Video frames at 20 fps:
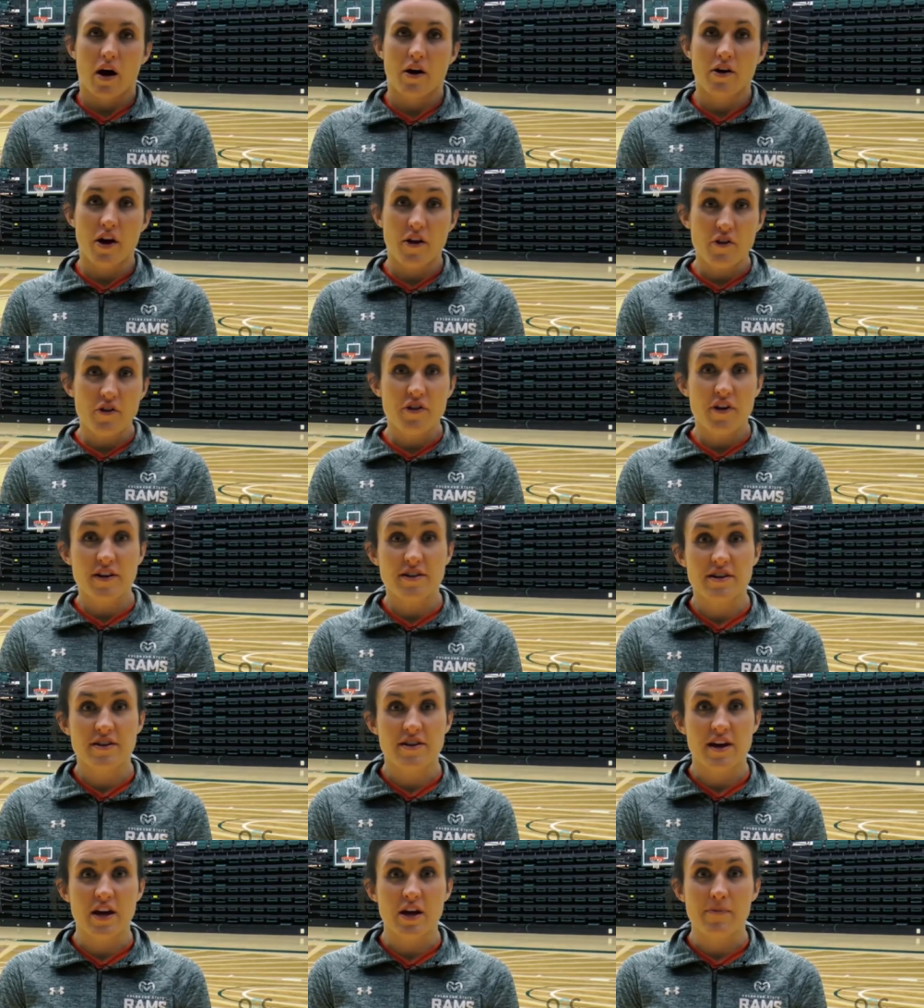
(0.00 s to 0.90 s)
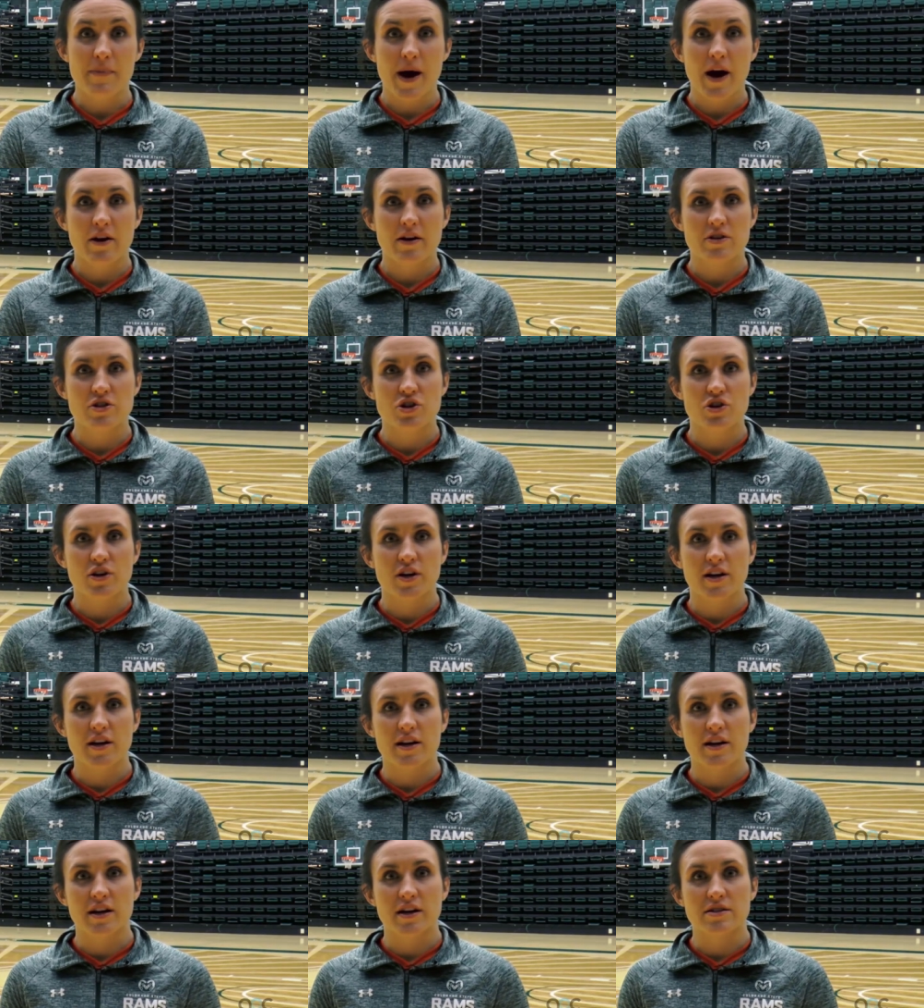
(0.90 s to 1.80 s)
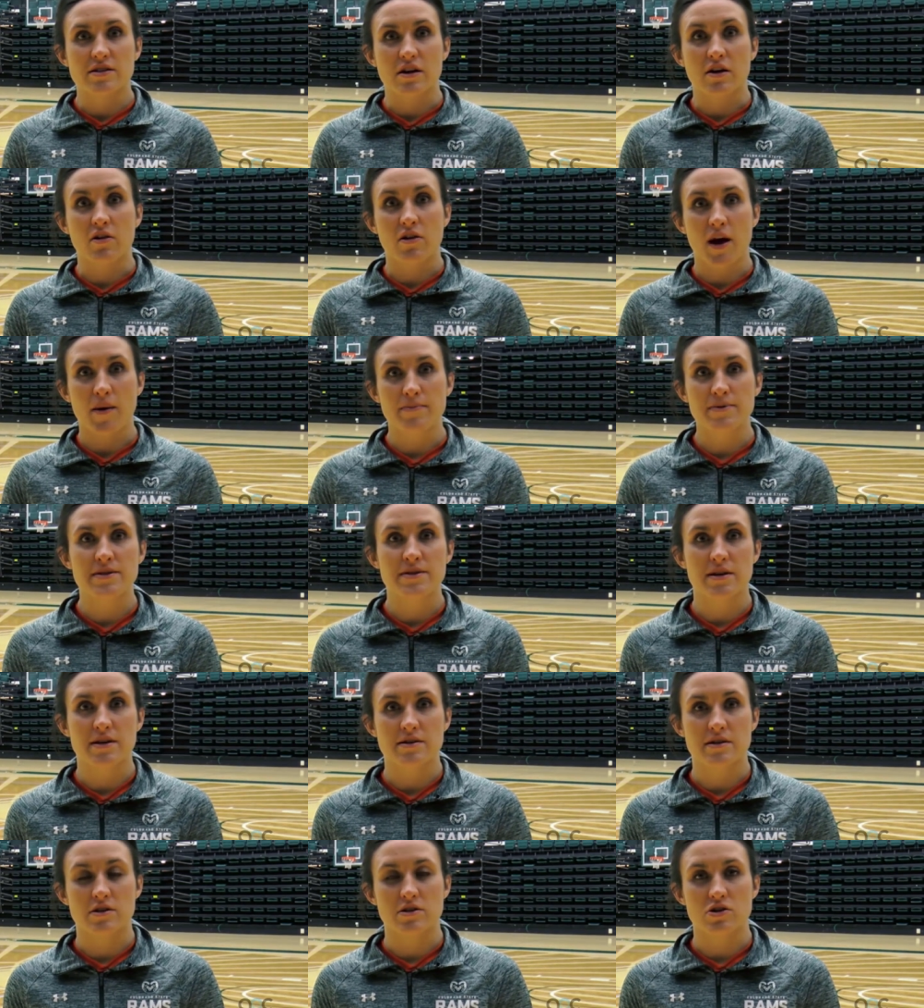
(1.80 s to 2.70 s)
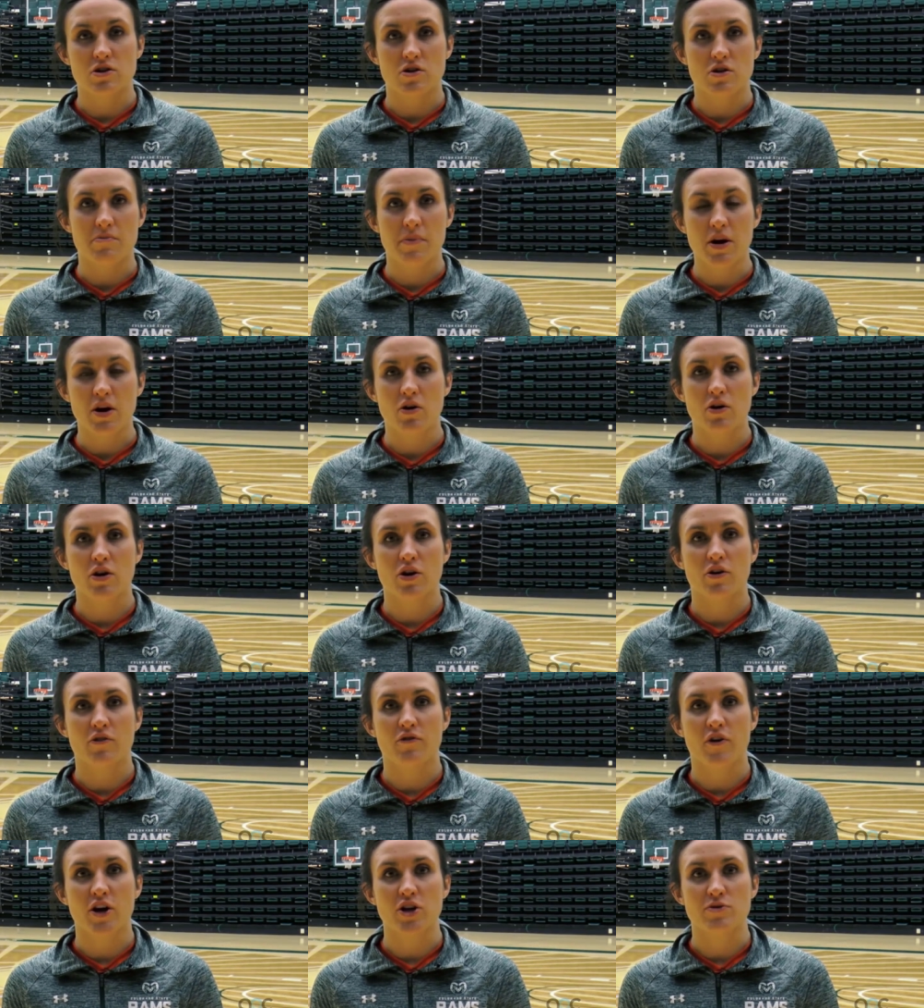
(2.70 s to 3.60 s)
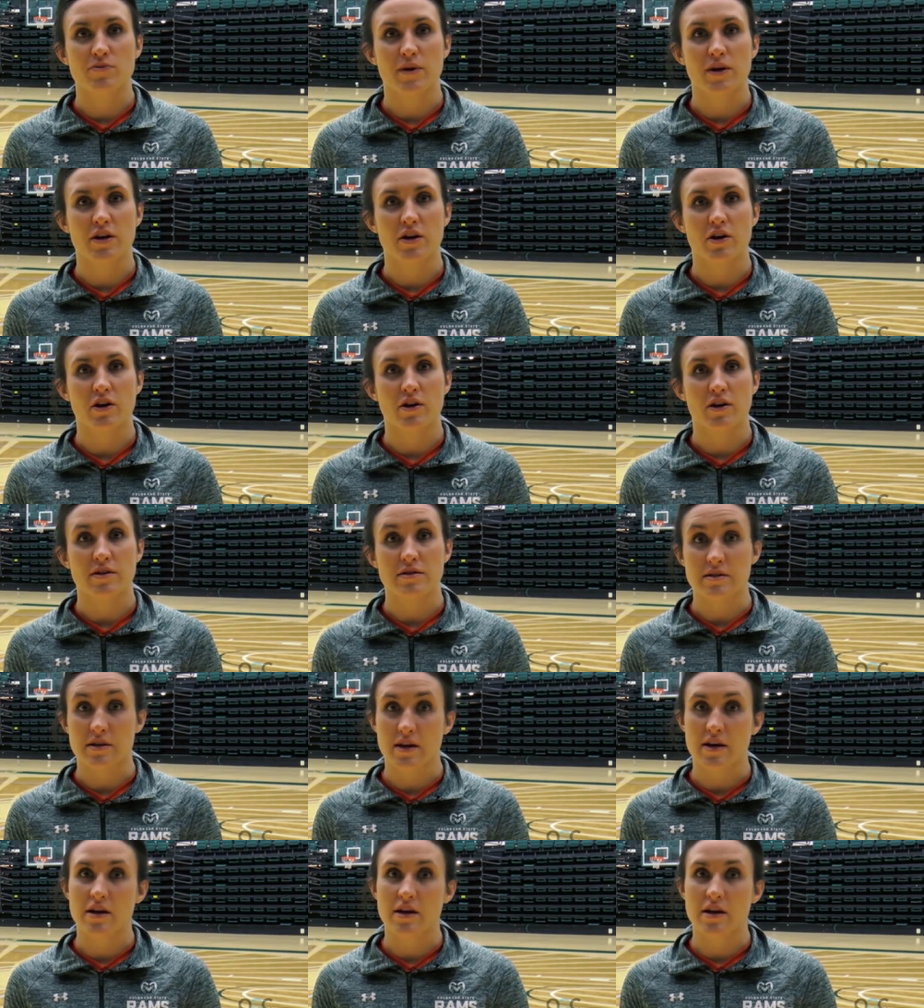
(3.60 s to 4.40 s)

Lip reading: Another thing to think about as you're getting into club season, so the middle of your freshman year, is